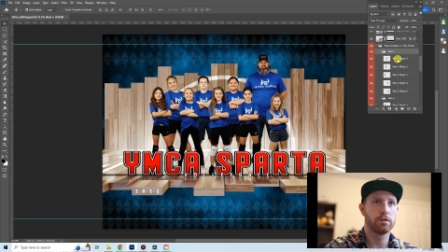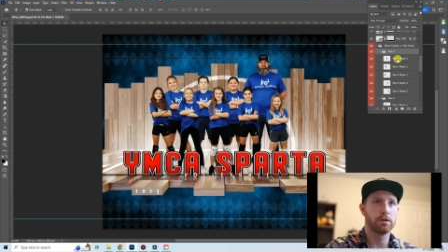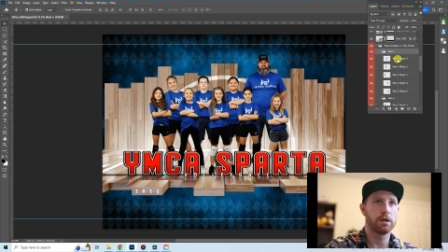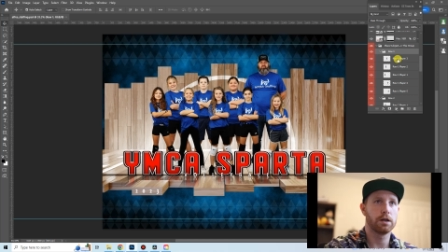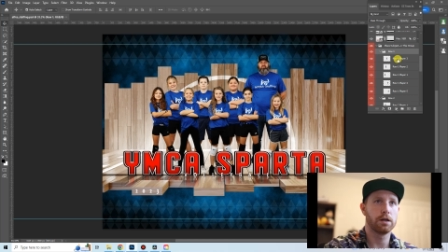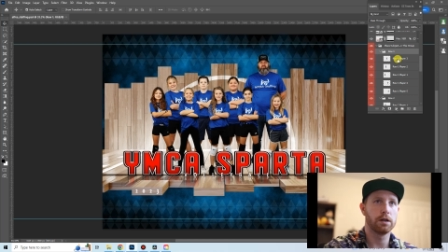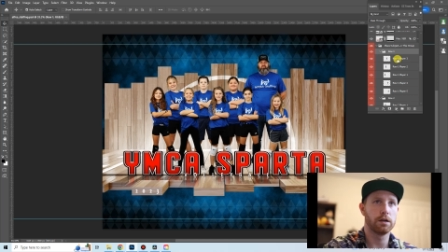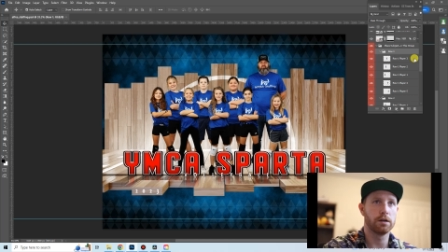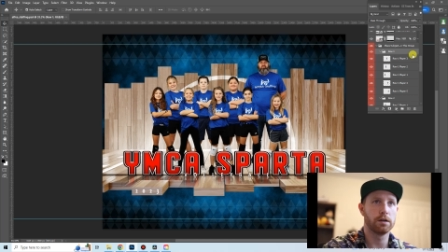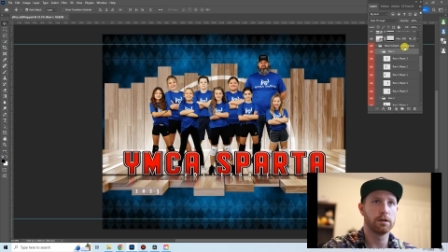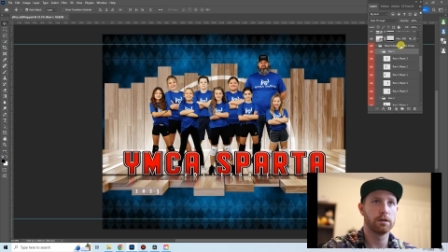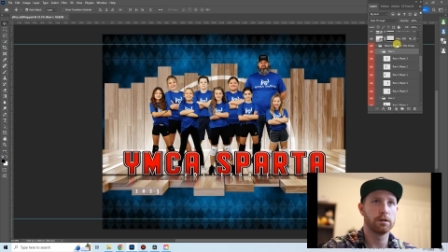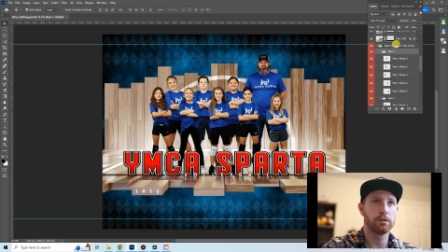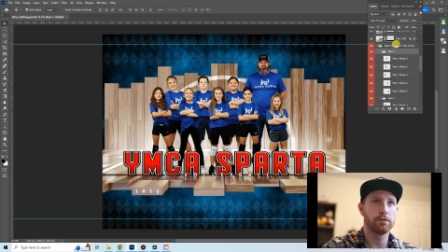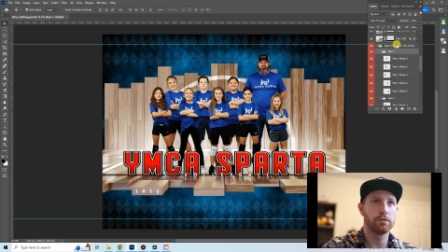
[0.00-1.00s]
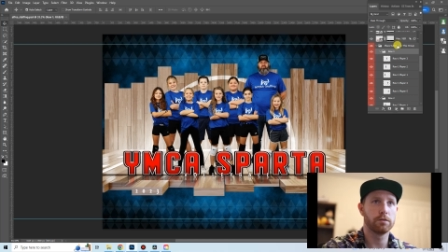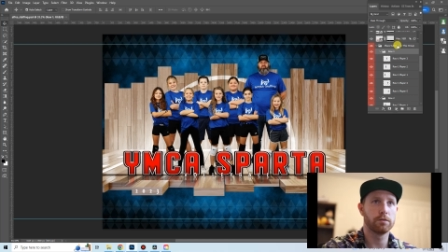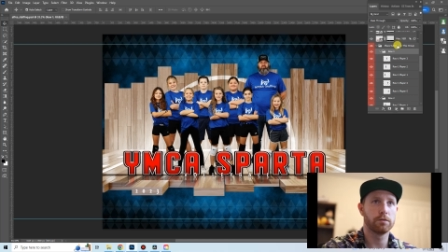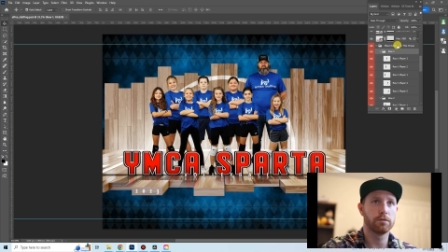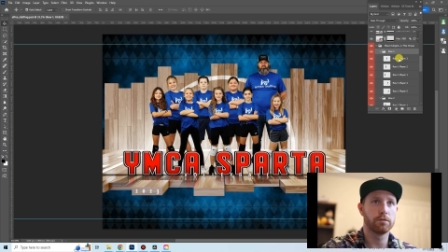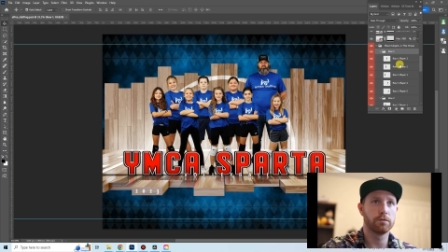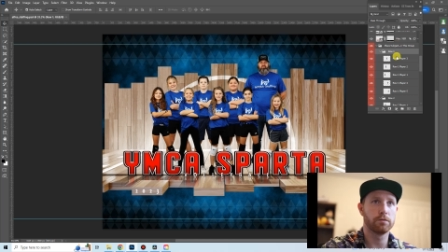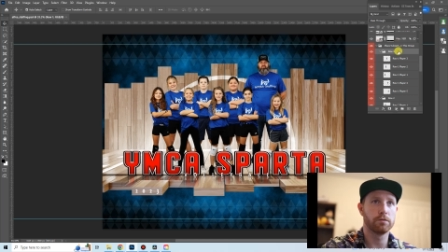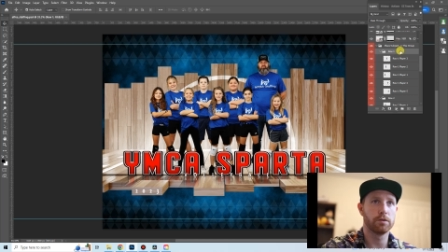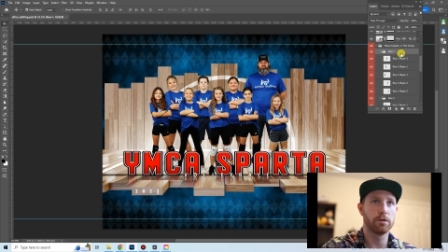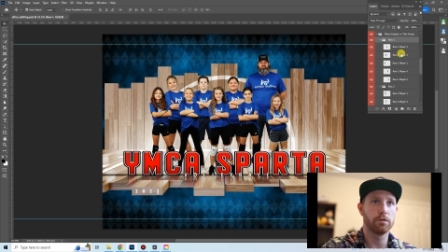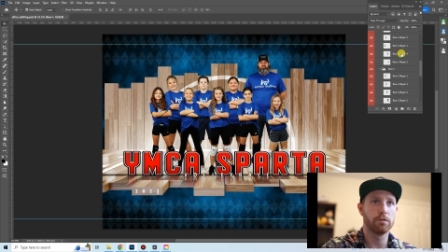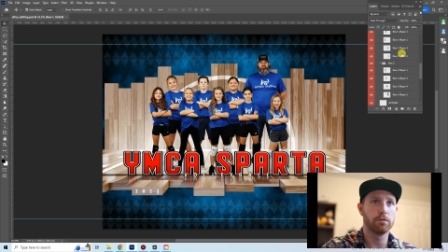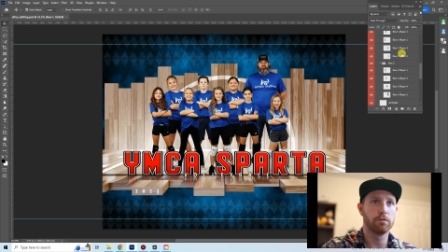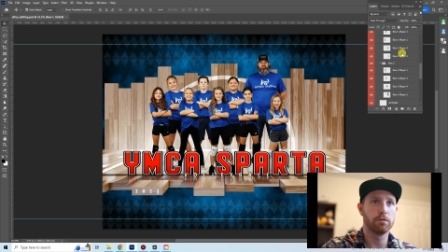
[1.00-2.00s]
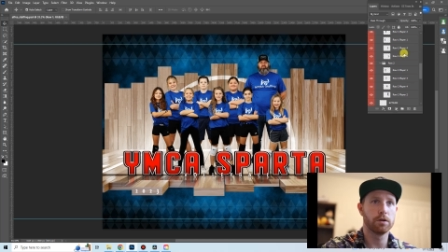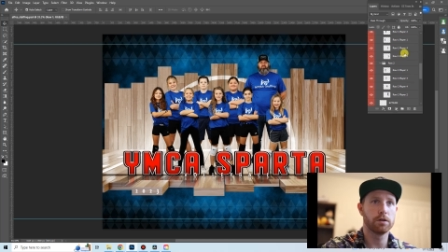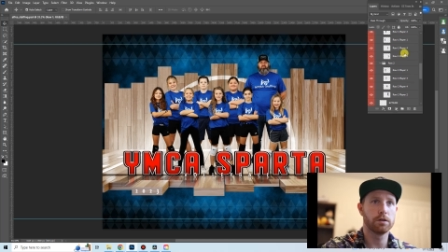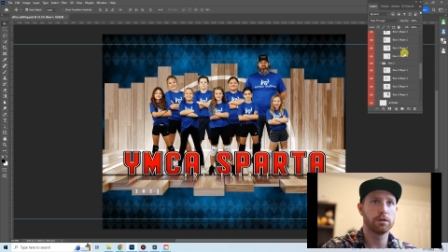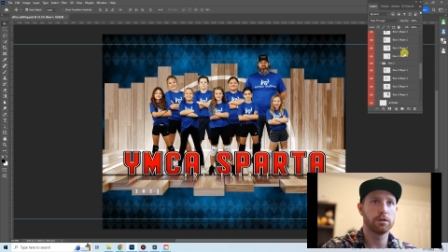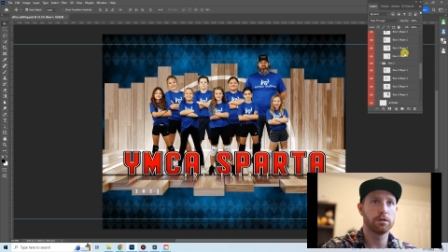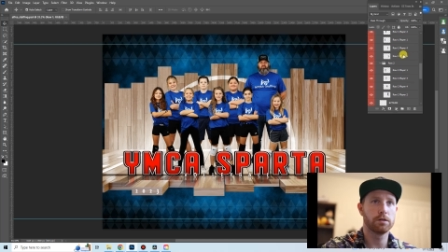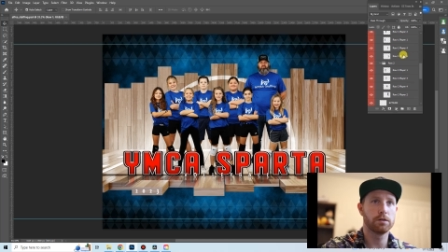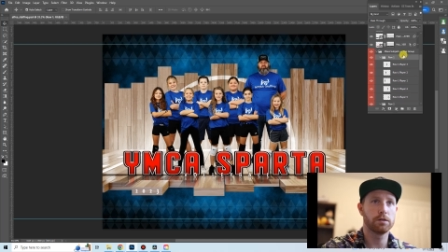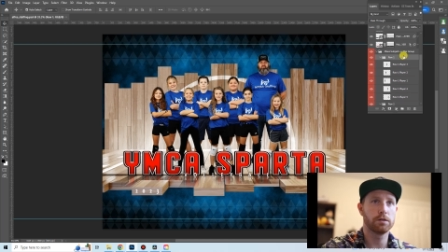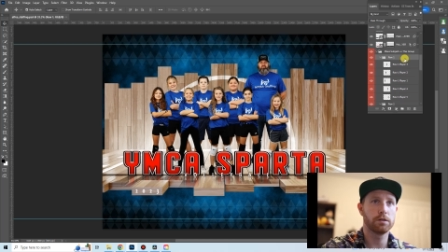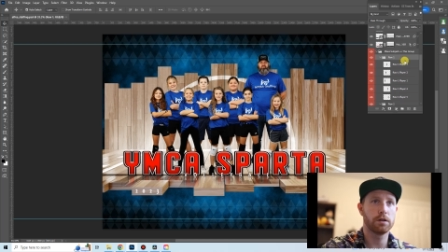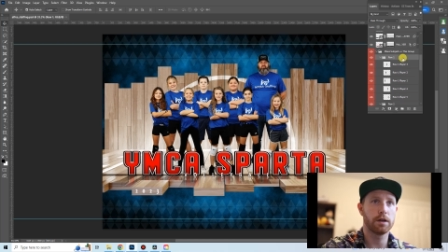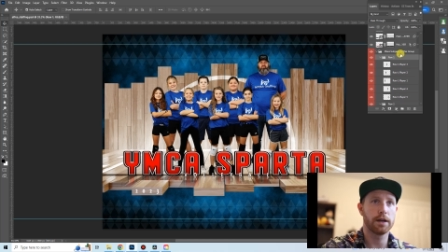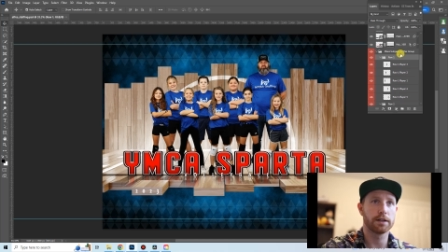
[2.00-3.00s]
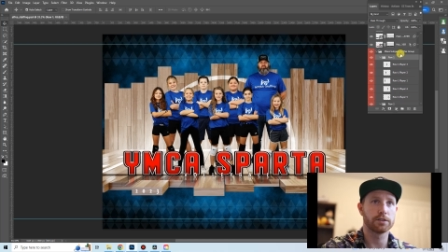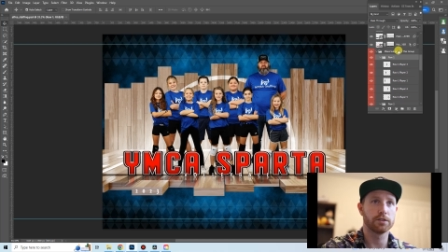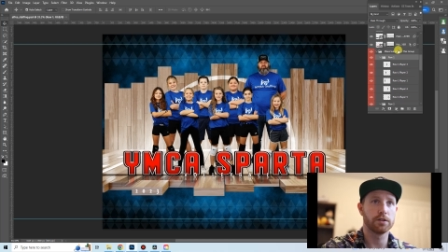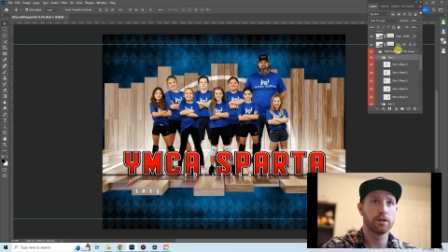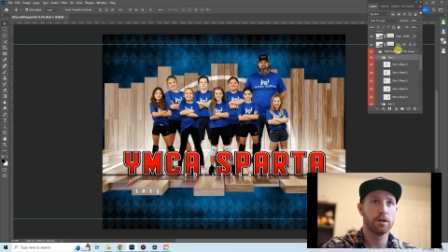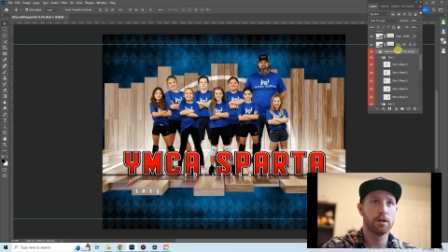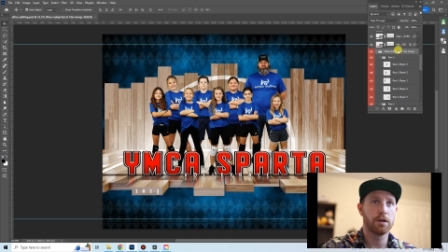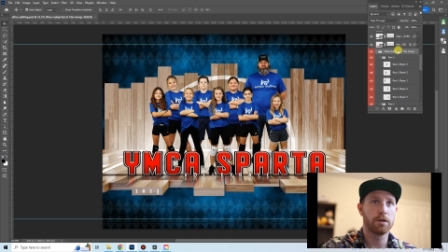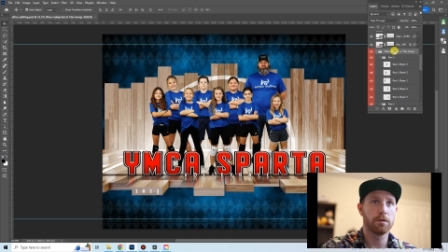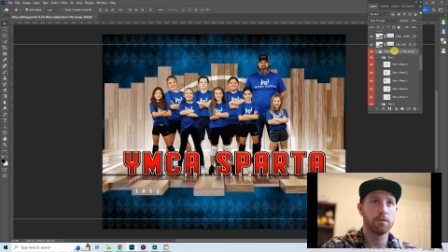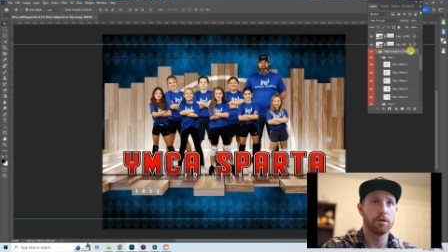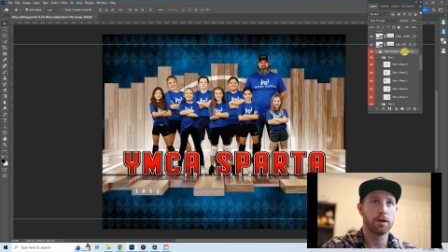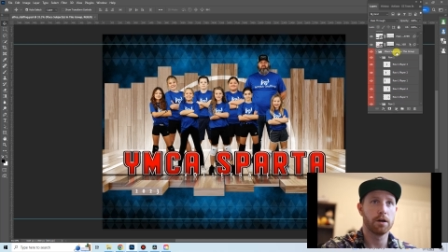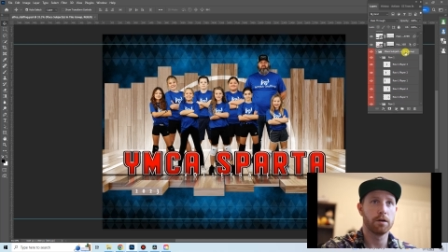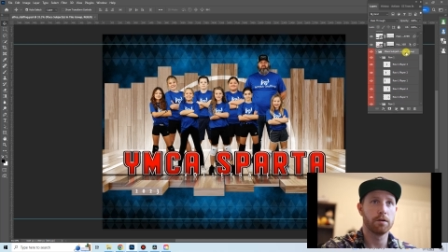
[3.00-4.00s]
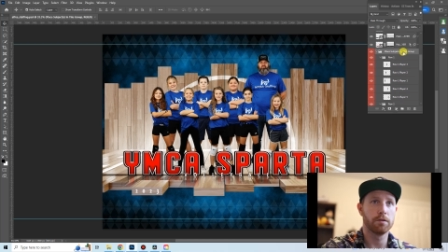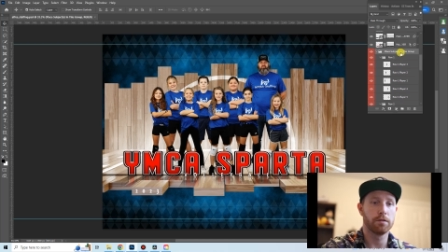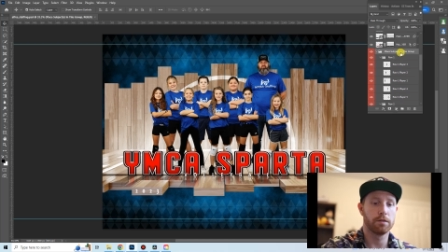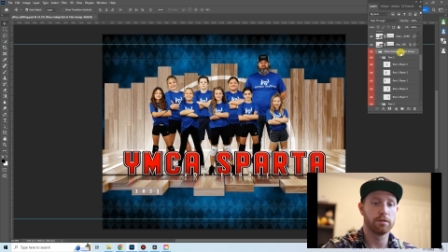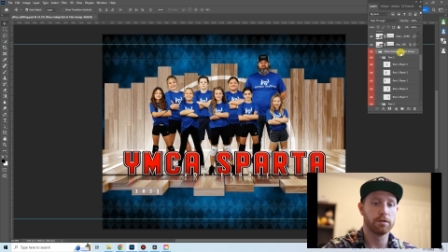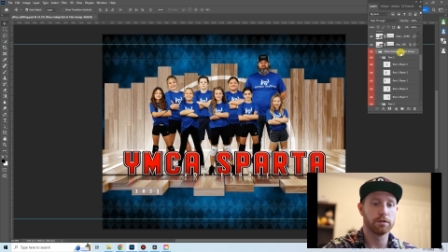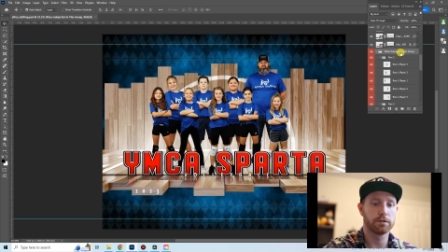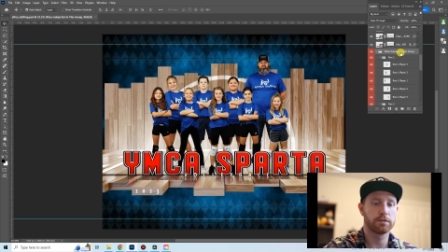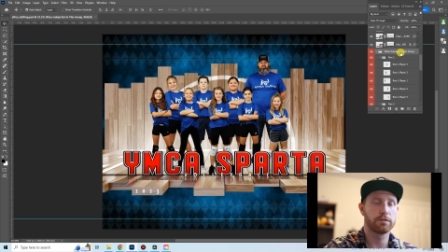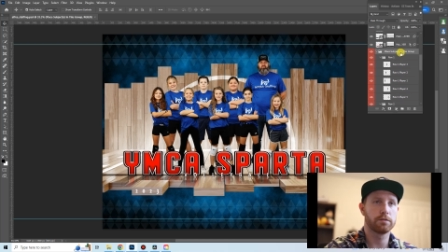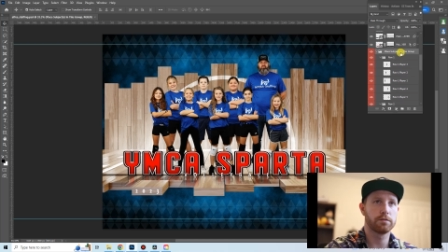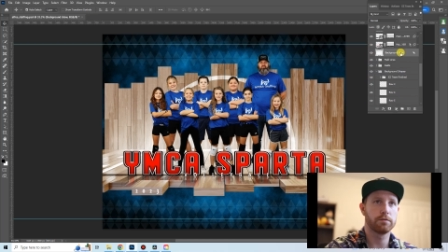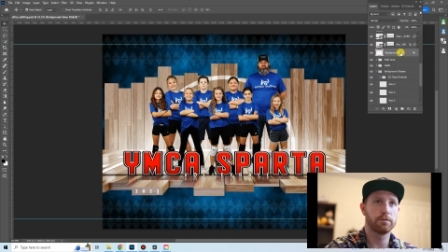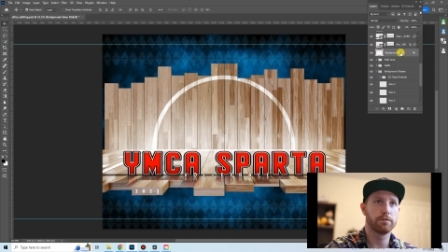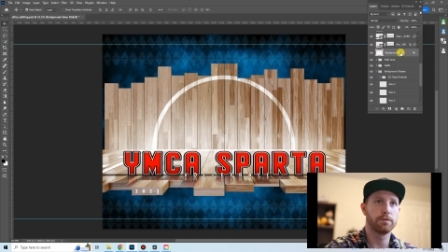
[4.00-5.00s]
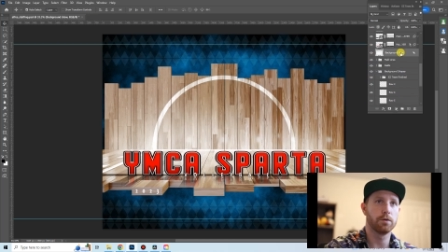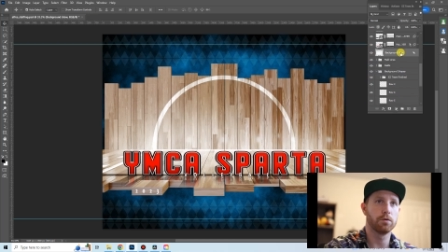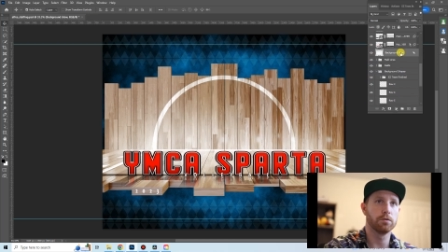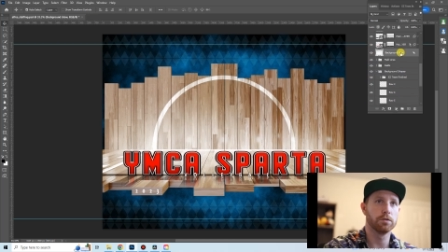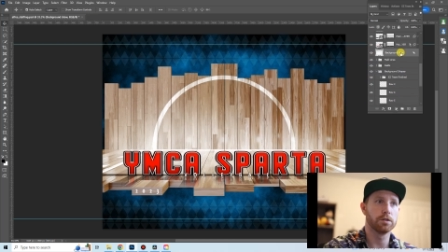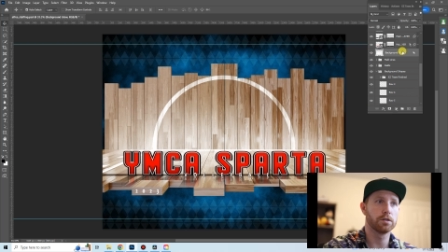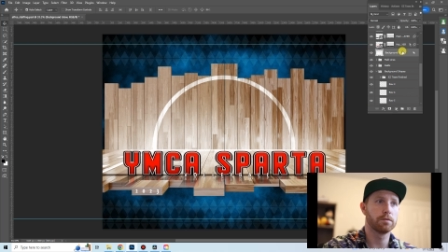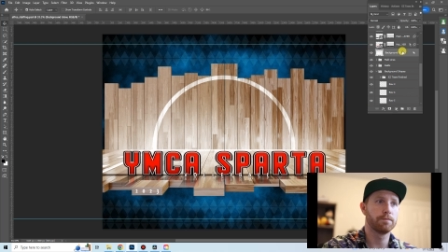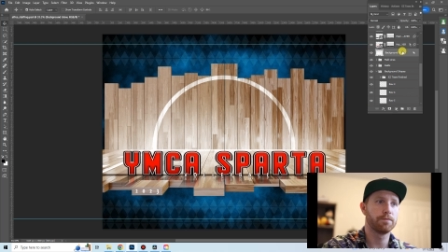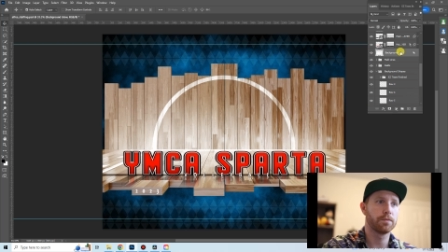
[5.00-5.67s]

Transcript: row 1, actually this folder,